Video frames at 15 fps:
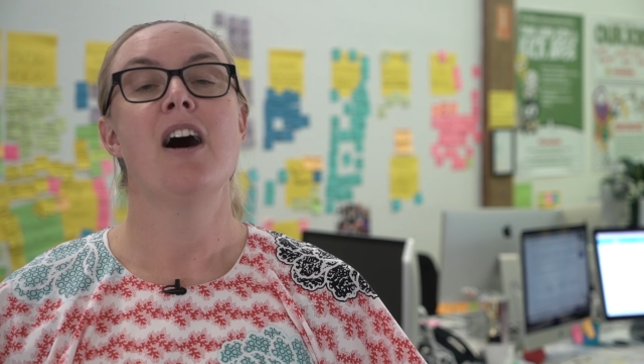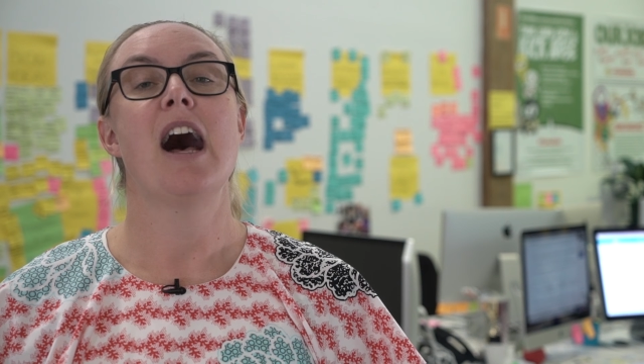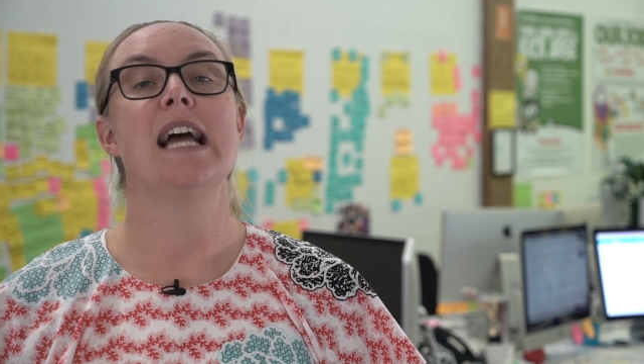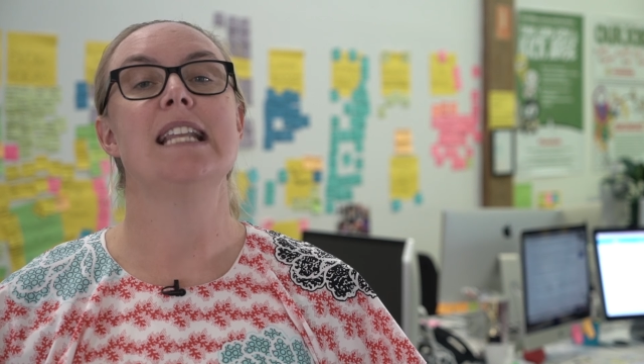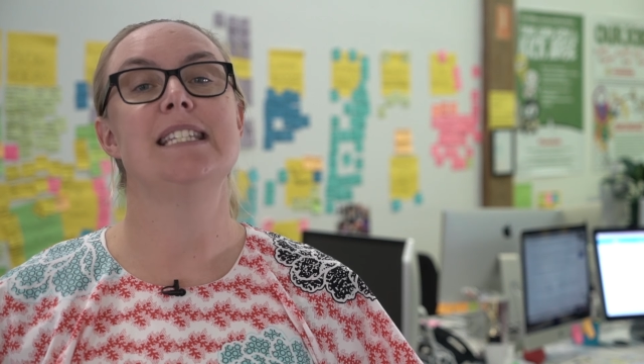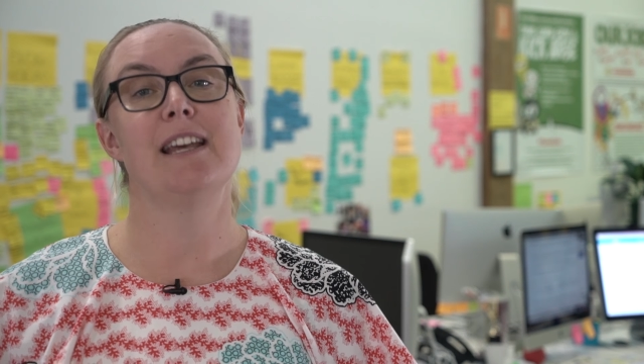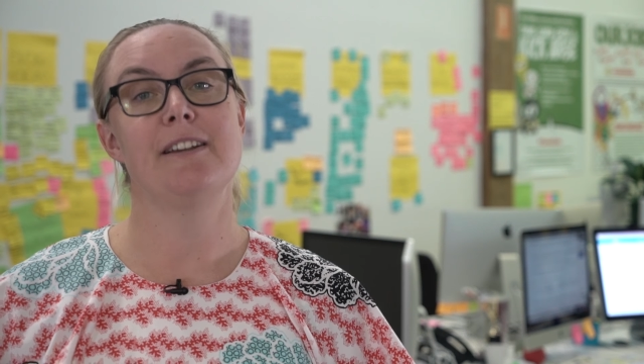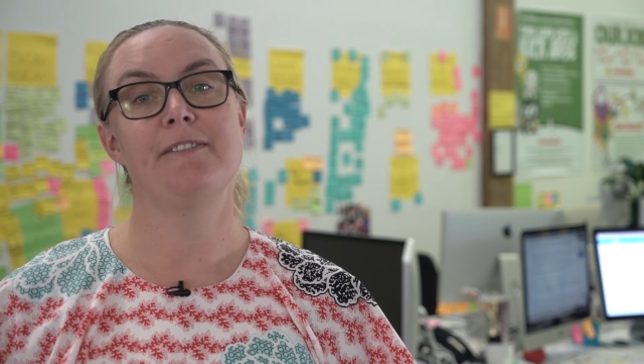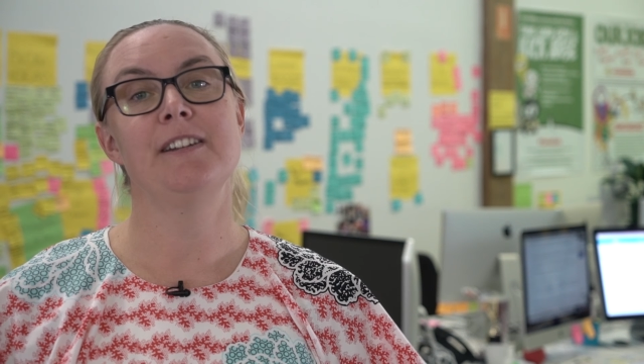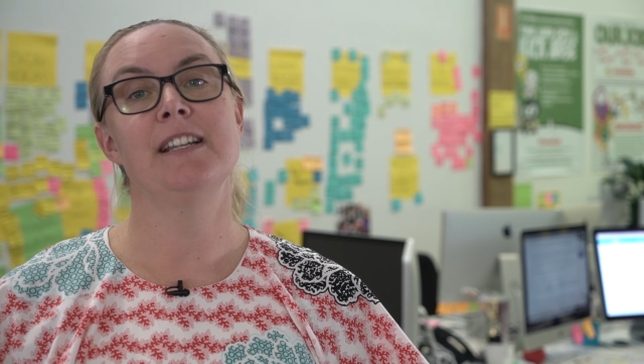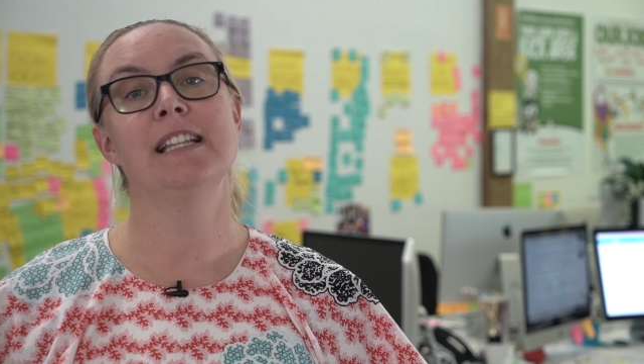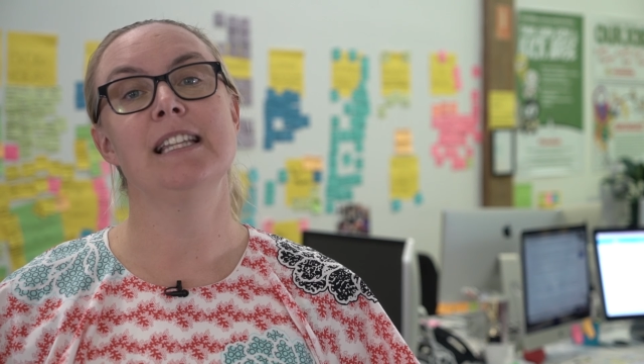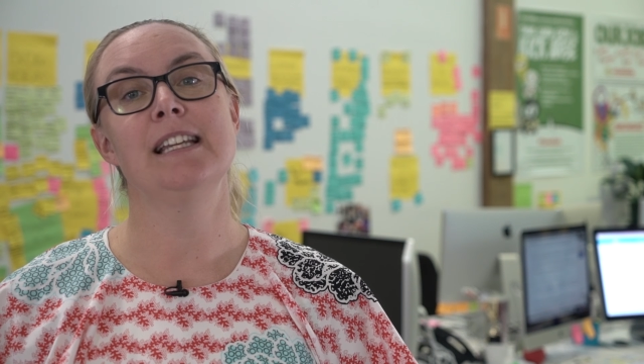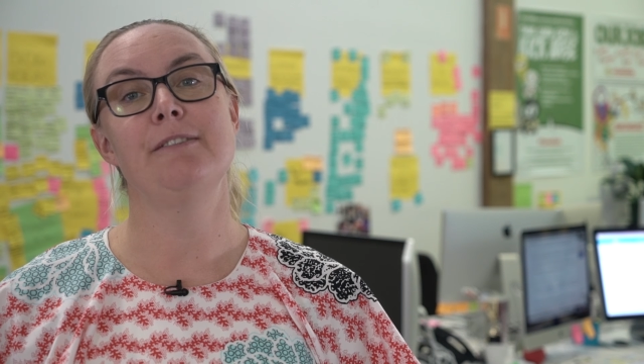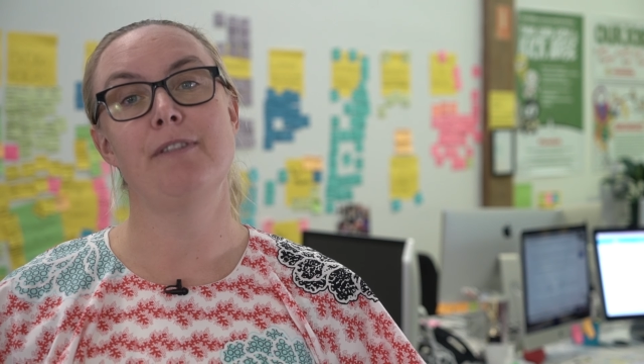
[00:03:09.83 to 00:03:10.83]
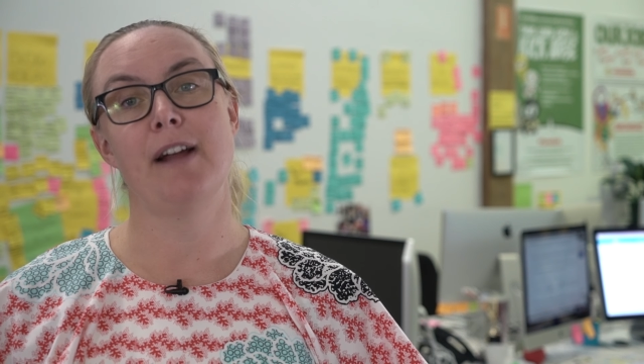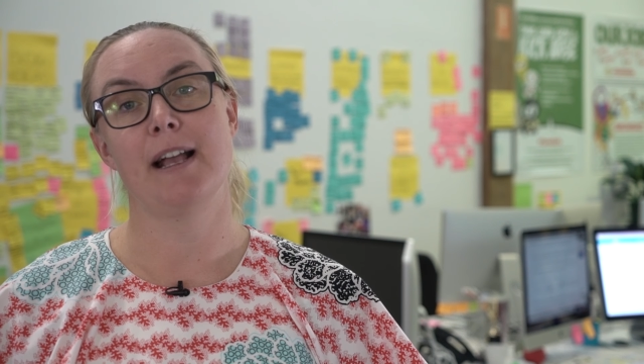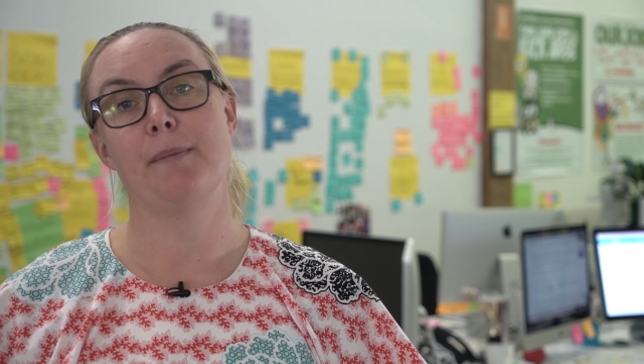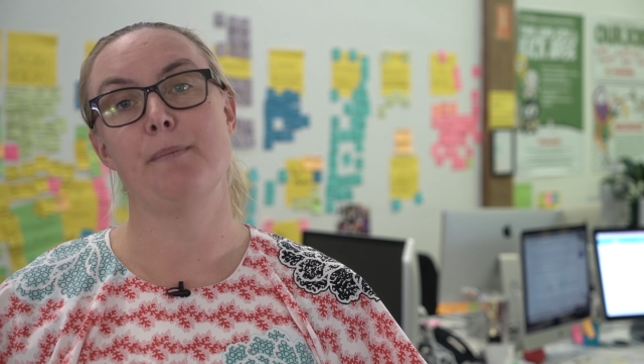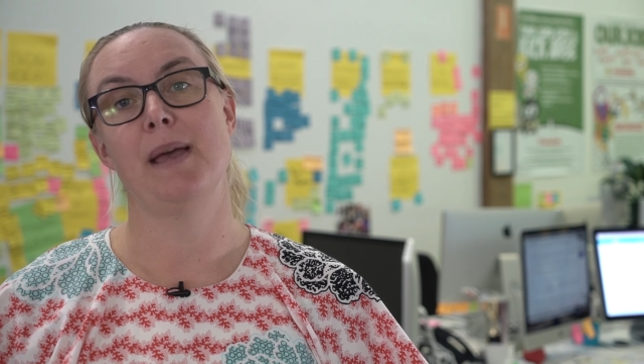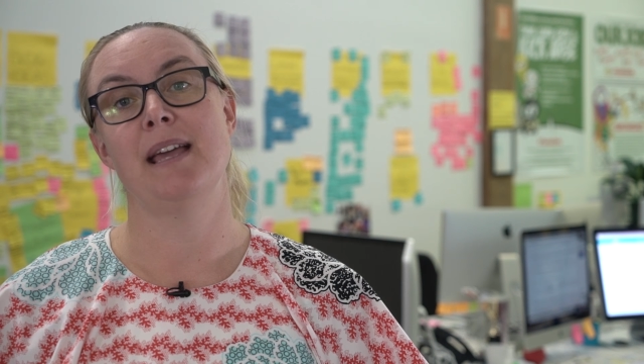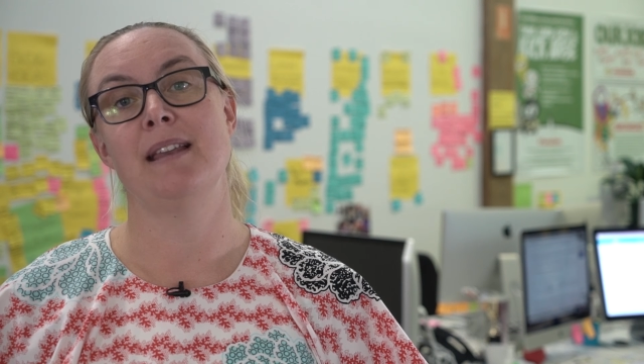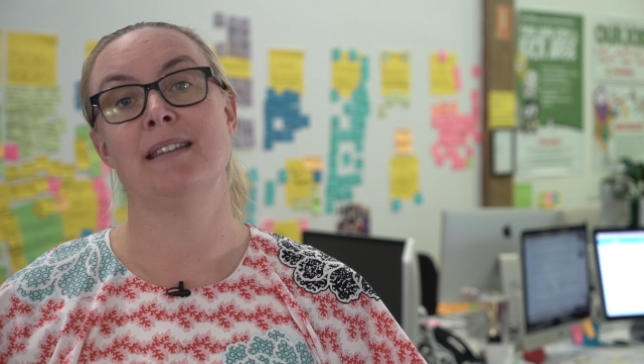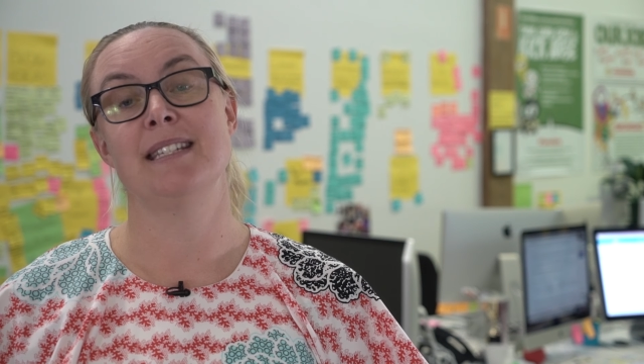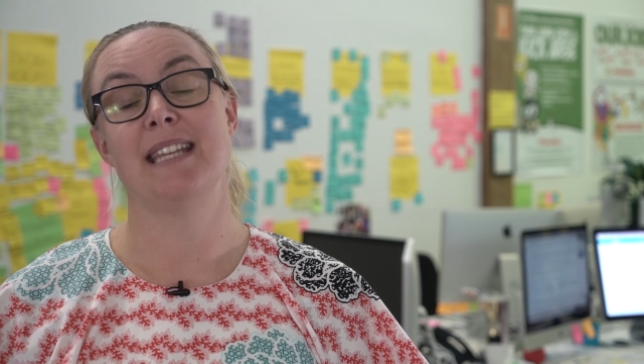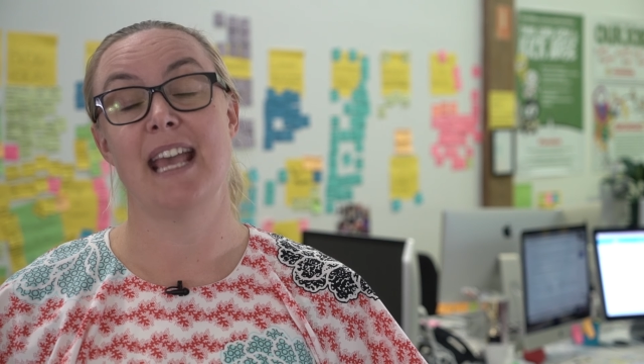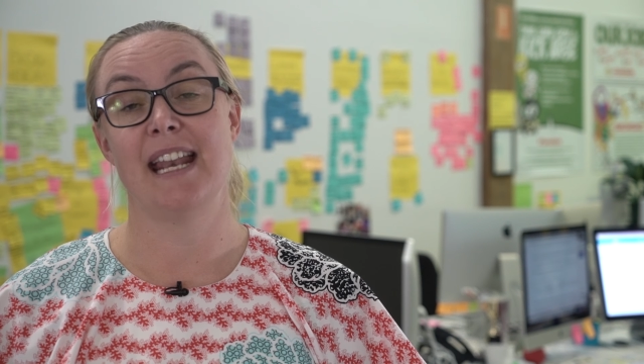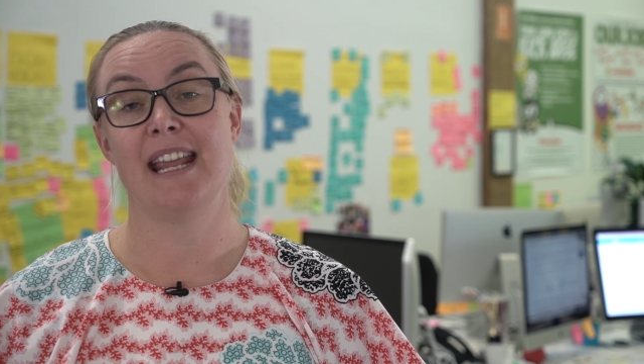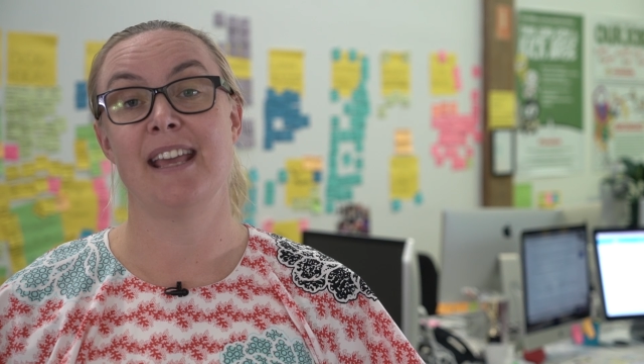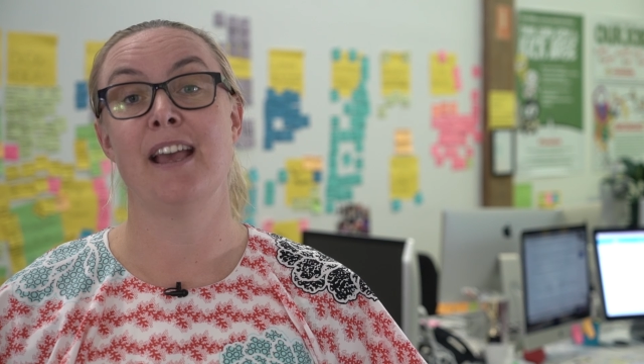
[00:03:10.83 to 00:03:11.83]
I definitely recommend
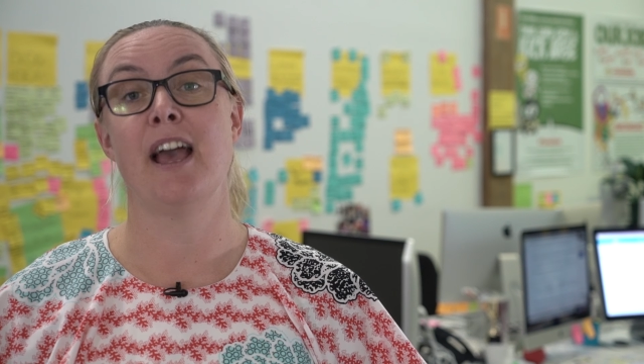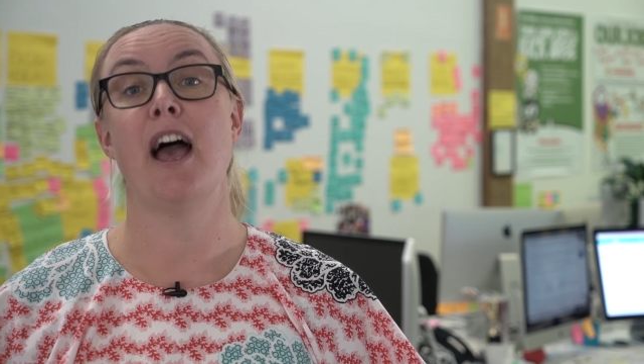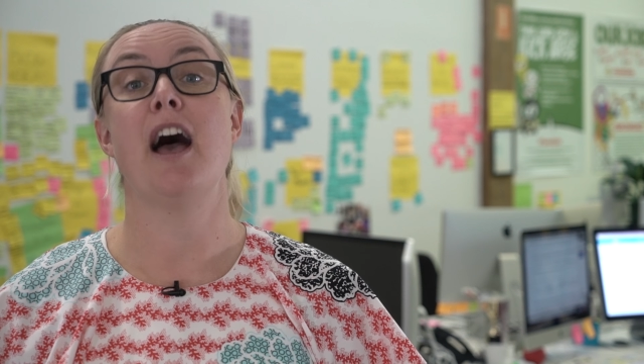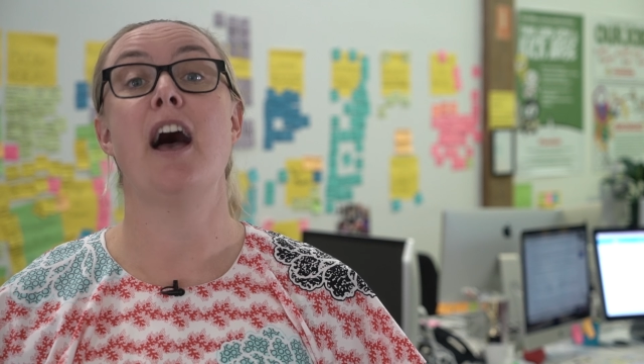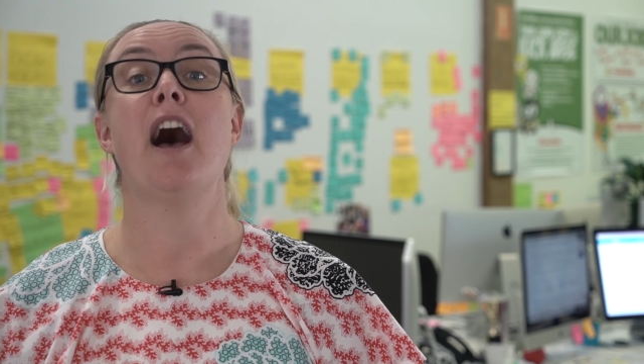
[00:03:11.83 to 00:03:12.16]
getting